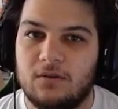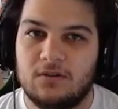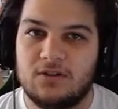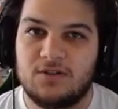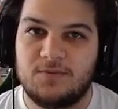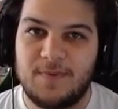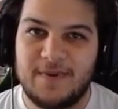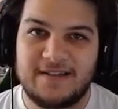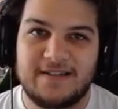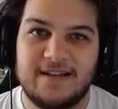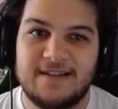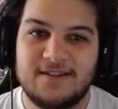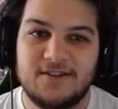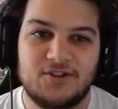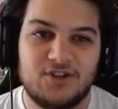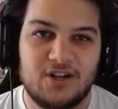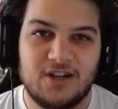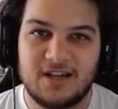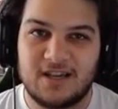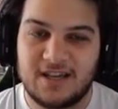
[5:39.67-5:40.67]
Space Godzilla
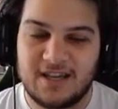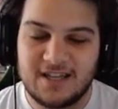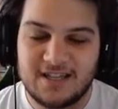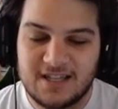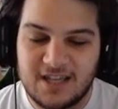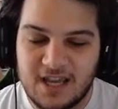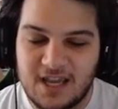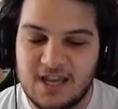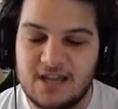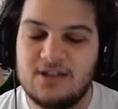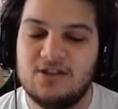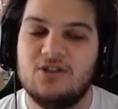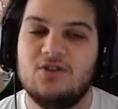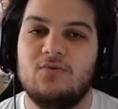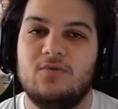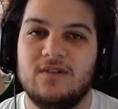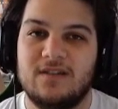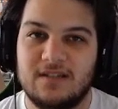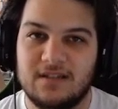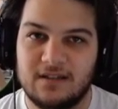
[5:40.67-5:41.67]
is going to
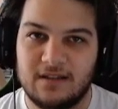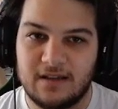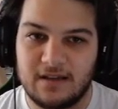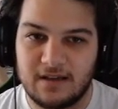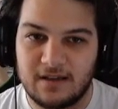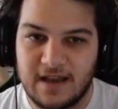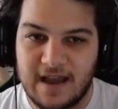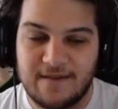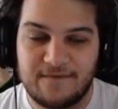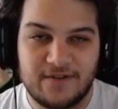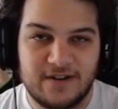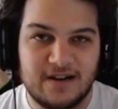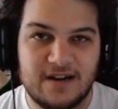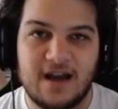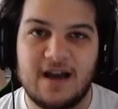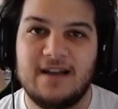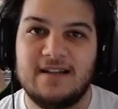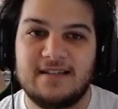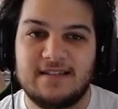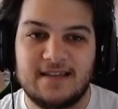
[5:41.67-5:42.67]
continuously, every
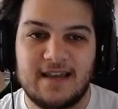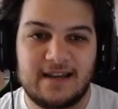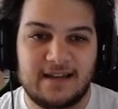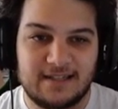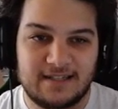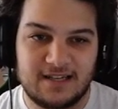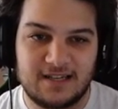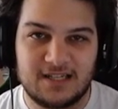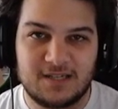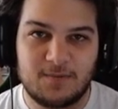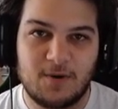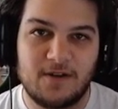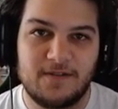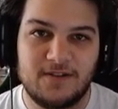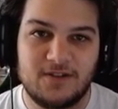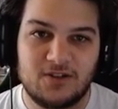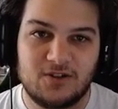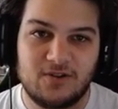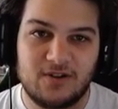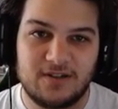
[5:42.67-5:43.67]
9 seconds, going to spawn
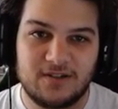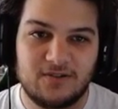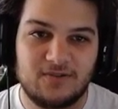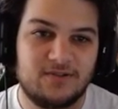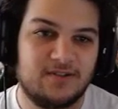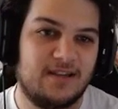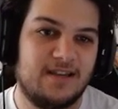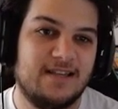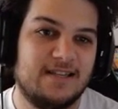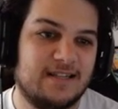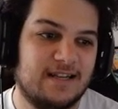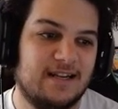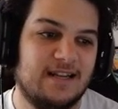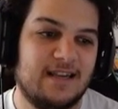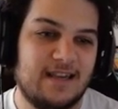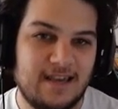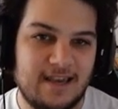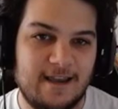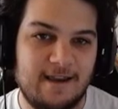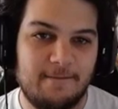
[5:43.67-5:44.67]
these crystals. He's going to
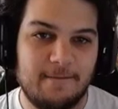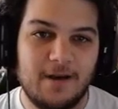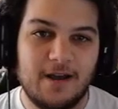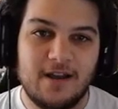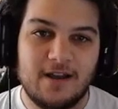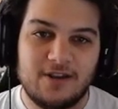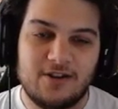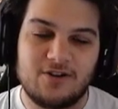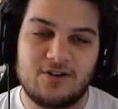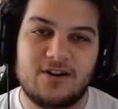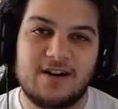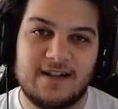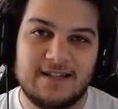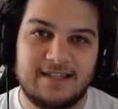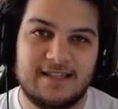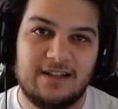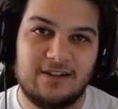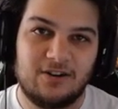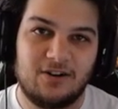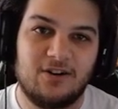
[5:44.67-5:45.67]
keep your
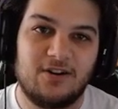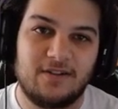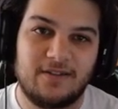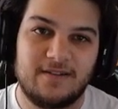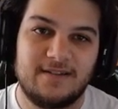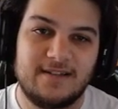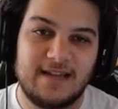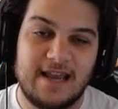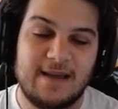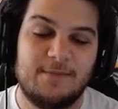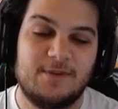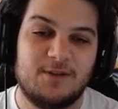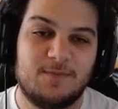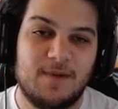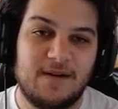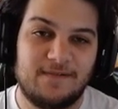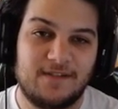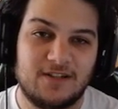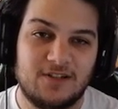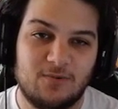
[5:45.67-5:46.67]
Godzilla Earth damage
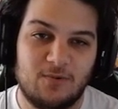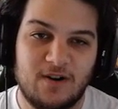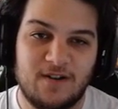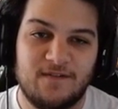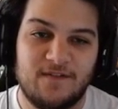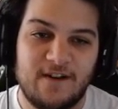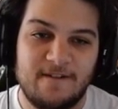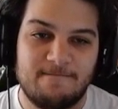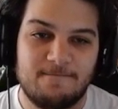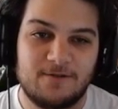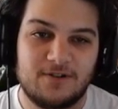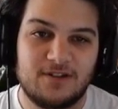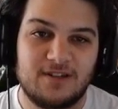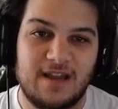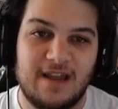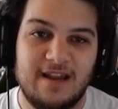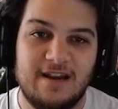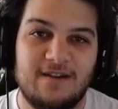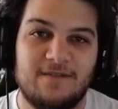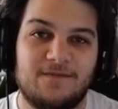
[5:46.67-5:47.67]
buffed at
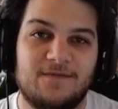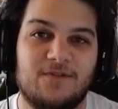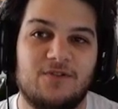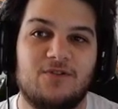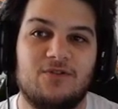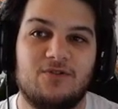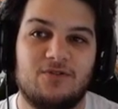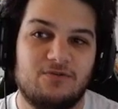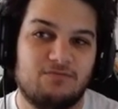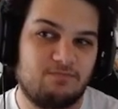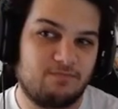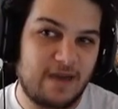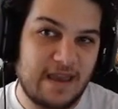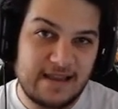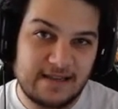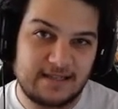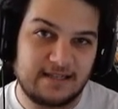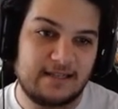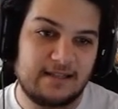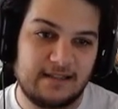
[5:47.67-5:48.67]
25% for
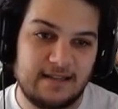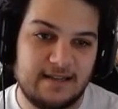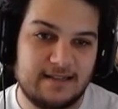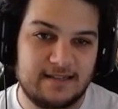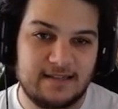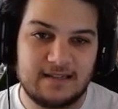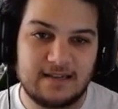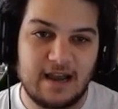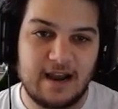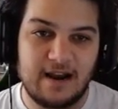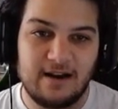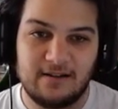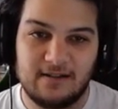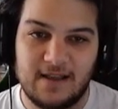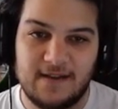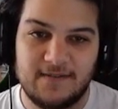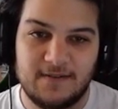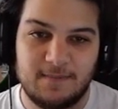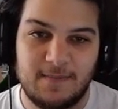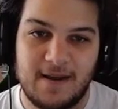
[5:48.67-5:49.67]
basically its entire
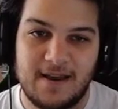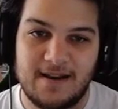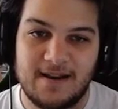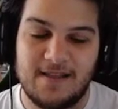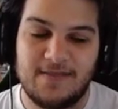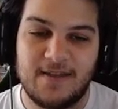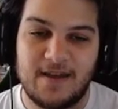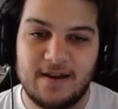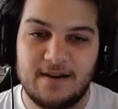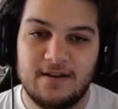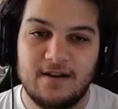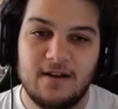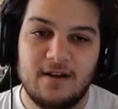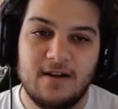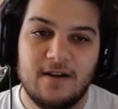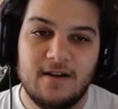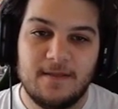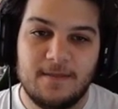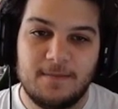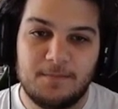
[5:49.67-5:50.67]
lifespan. And then
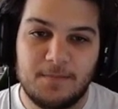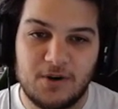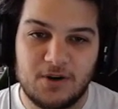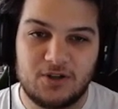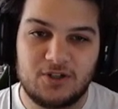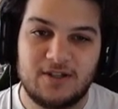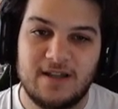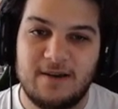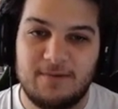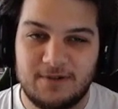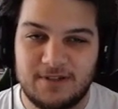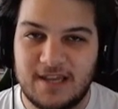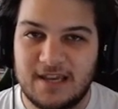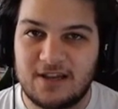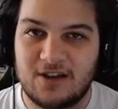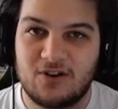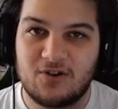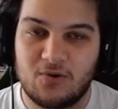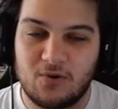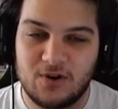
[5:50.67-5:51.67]
merge that with
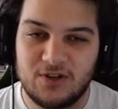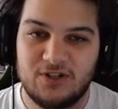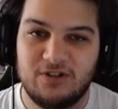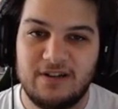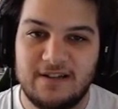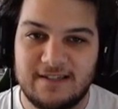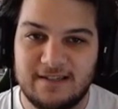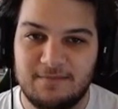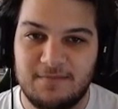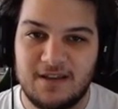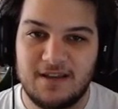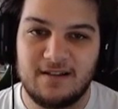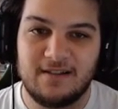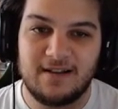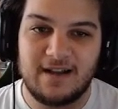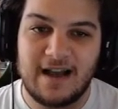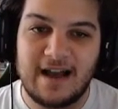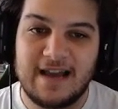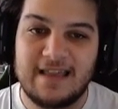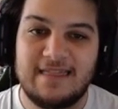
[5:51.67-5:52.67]
Psychic Course, you get some
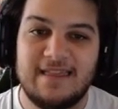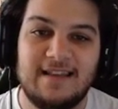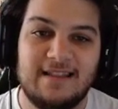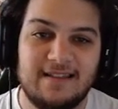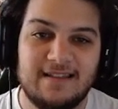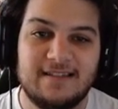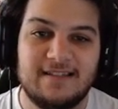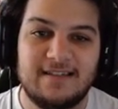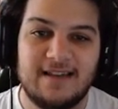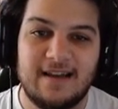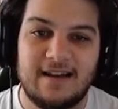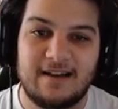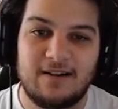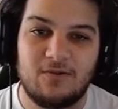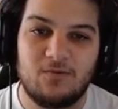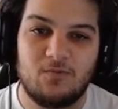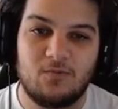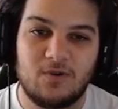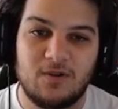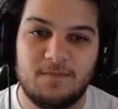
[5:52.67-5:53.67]
healing. I think this deck
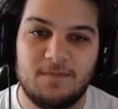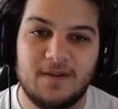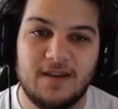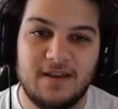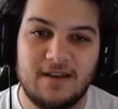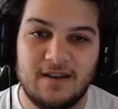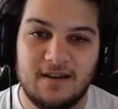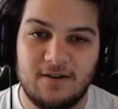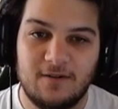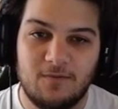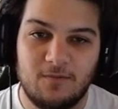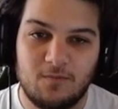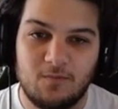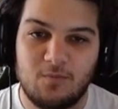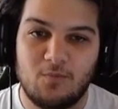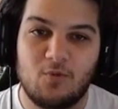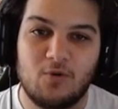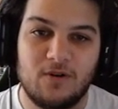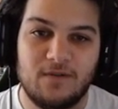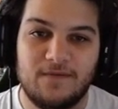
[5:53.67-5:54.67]
would be
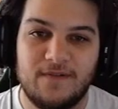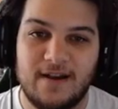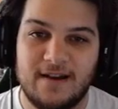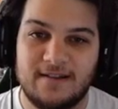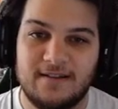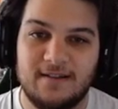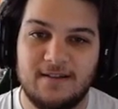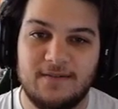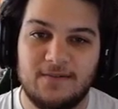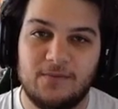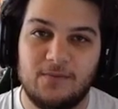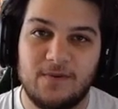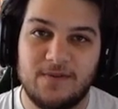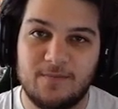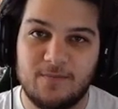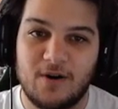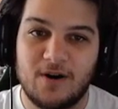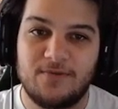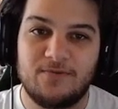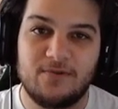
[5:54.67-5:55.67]
more effective with
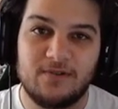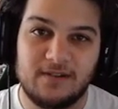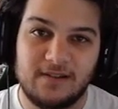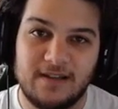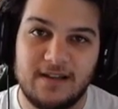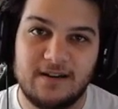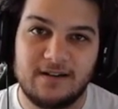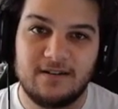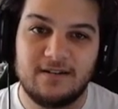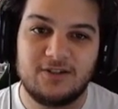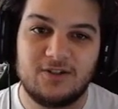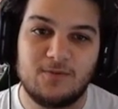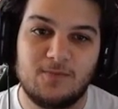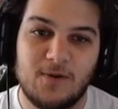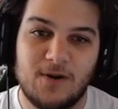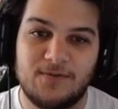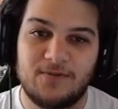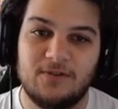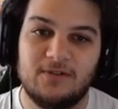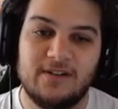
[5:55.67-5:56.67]
Mothra Leader. So
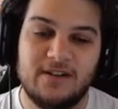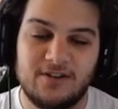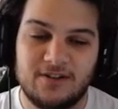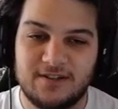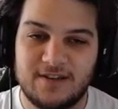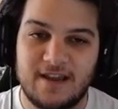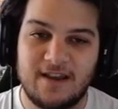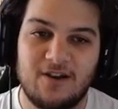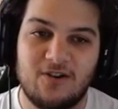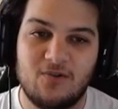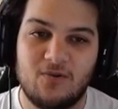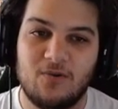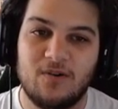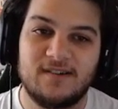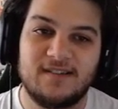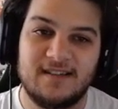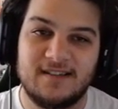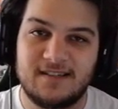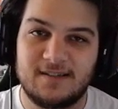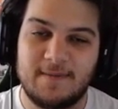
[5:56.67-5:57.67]
Mothra Leader, Psychic
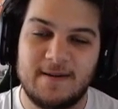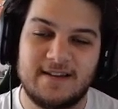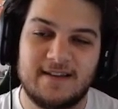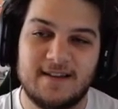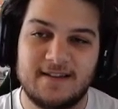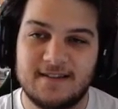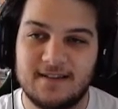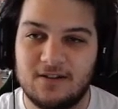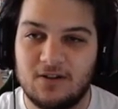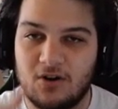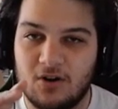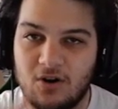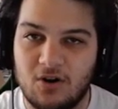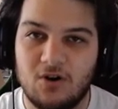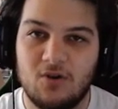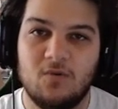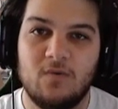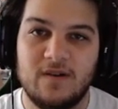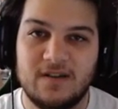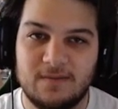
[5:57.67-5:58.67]
Course, and Space Godzilla
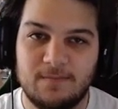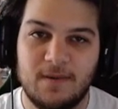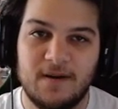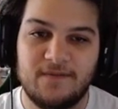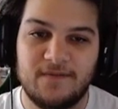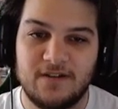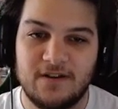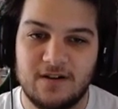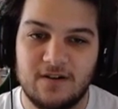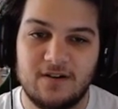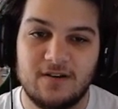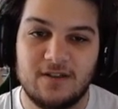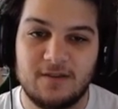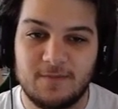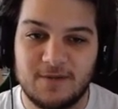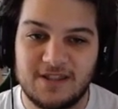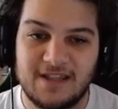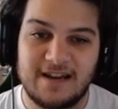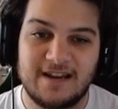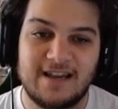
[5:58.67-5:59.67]
always buffing Earth.
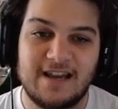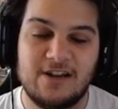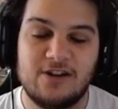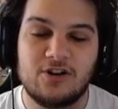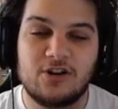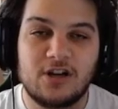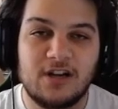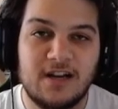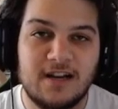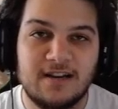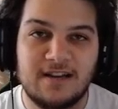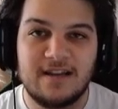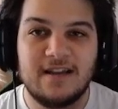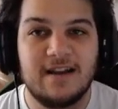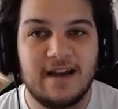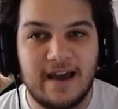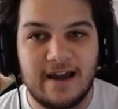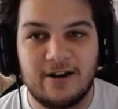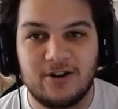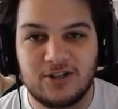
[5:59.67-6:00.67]
But then again, you're going to
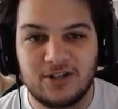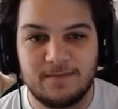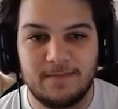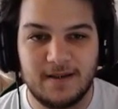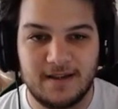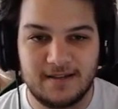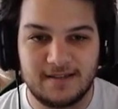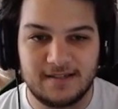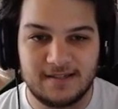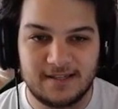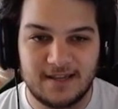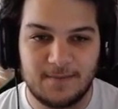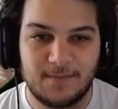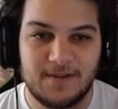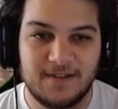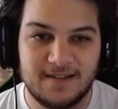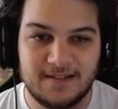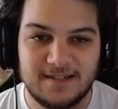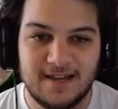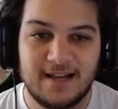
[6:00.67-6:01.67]
need energy base in some
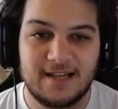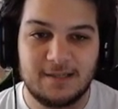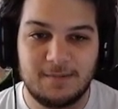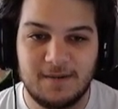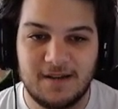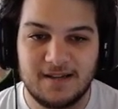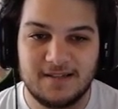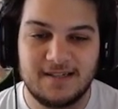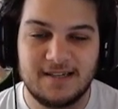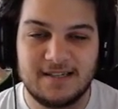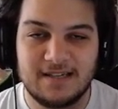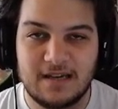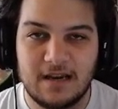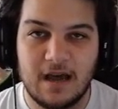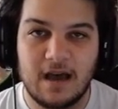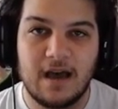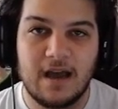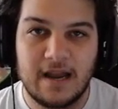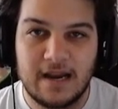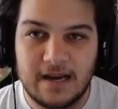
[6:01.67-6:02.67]
of these decks because he's
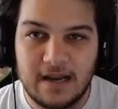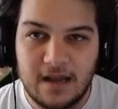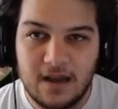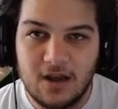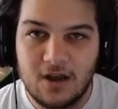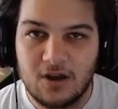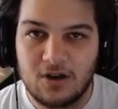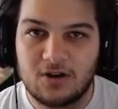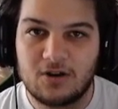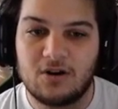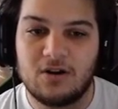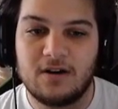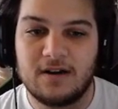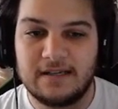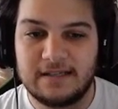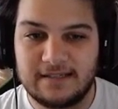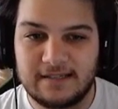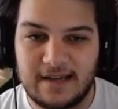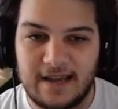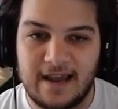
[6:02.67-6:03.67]
9
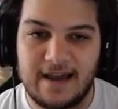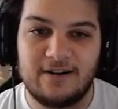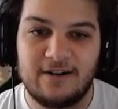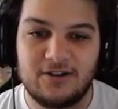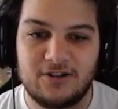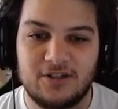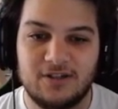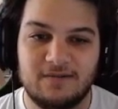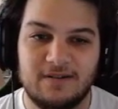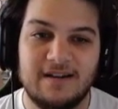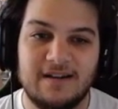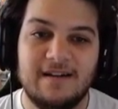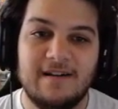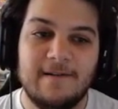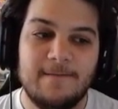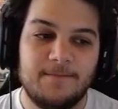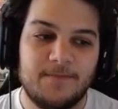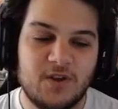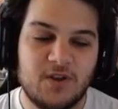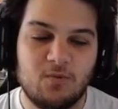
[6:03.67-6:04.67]
cost energy, right?
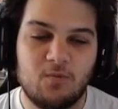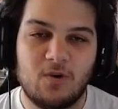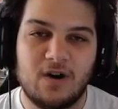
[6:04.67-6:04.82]
You